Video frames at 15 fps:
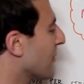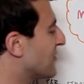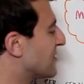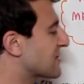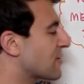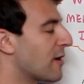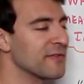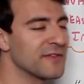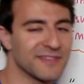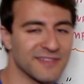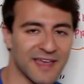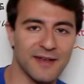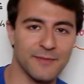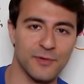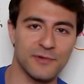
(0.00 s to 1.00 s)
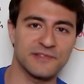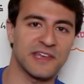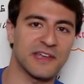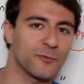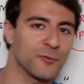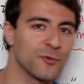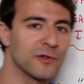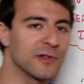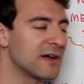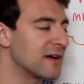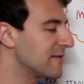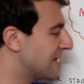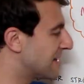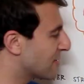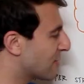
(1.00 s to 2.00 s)
which is called the 10% rule
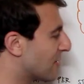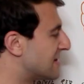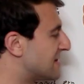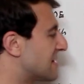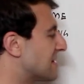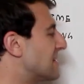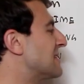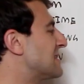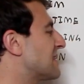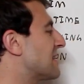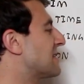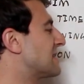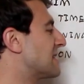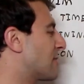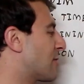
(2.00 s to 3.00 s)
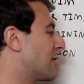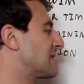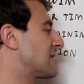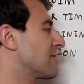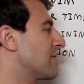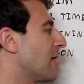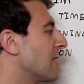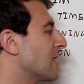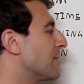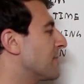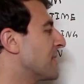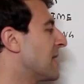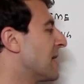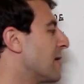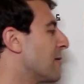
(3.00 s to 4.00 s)
of increasing distance, increasing volume,
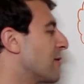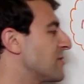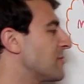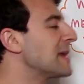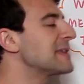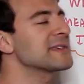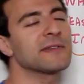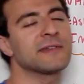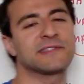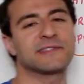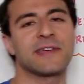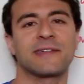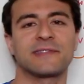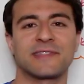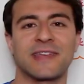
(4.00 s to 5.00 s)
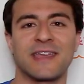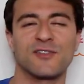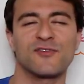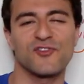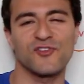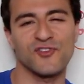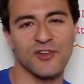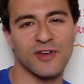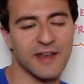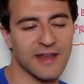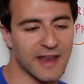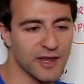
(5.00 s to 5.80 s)
which basically states that you shouldn't